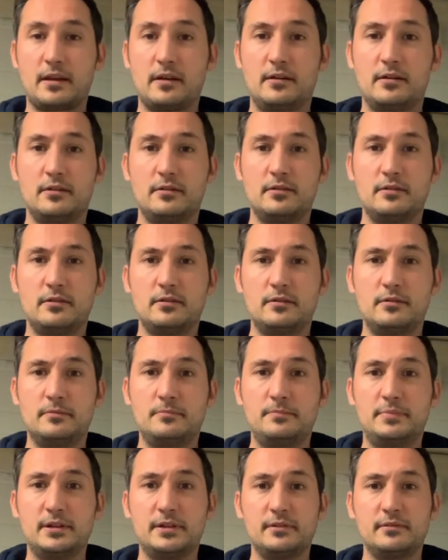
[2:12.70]
a
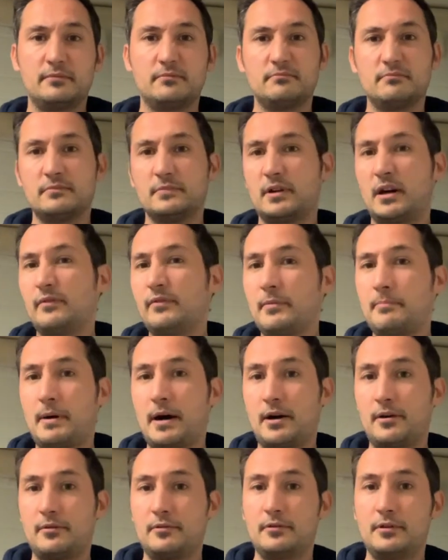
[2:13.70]
bit
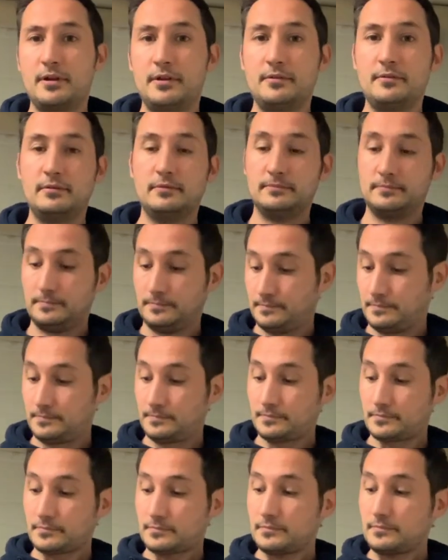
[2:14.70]
overpowering.
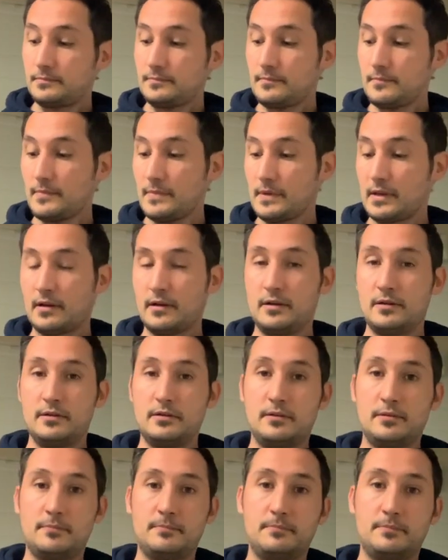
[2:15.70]

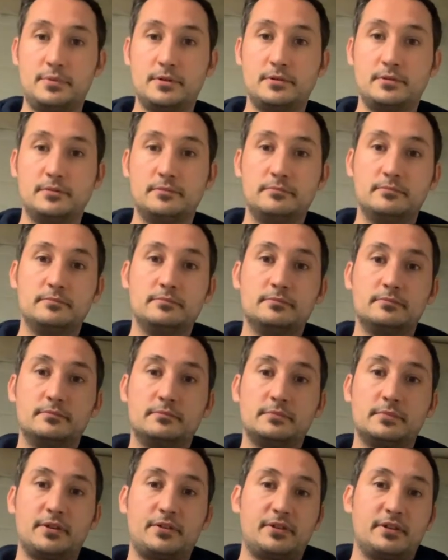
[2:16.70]
But
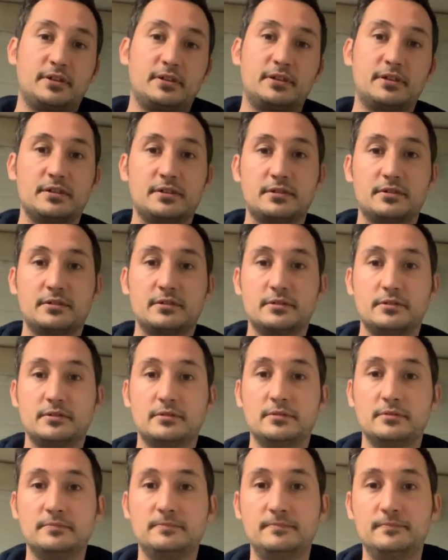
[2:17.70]
I think in
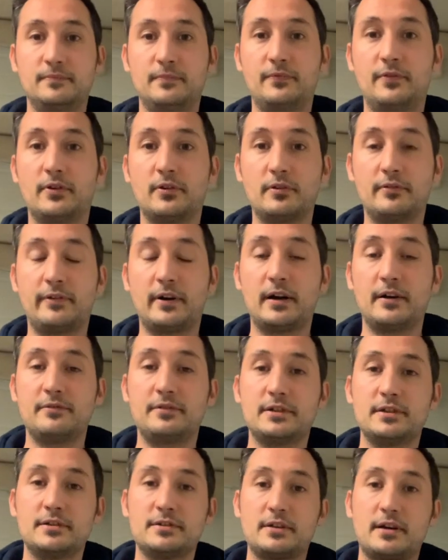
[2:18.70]
the 4 or 5
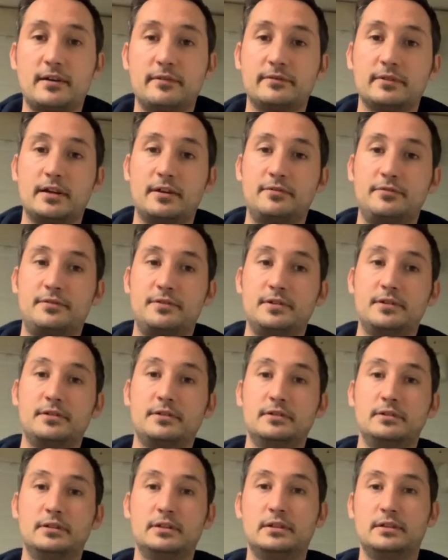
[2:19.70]
days that I've left
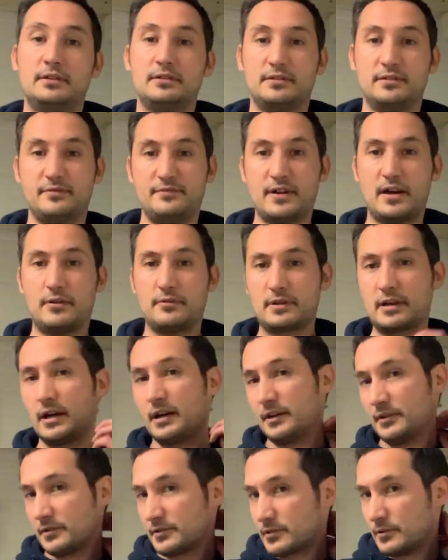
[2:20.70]
it, they've now
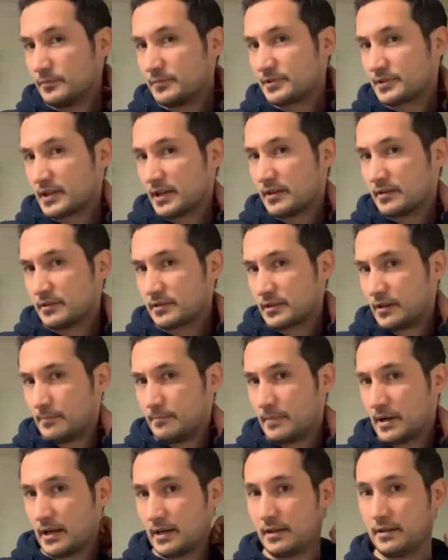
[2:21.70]
kind of come together,
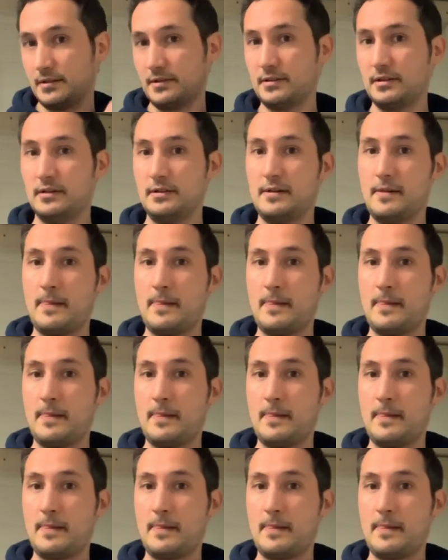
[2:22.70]
combined.